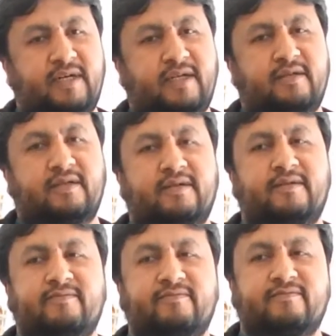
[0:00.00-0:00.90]

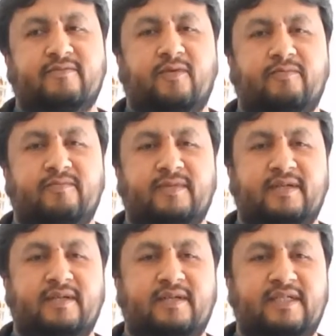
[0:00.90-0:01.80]

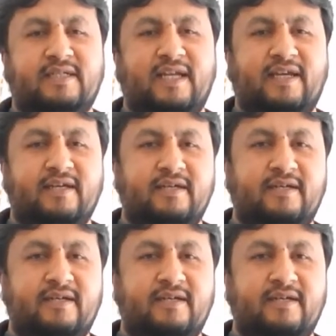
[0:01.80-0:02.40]
and just like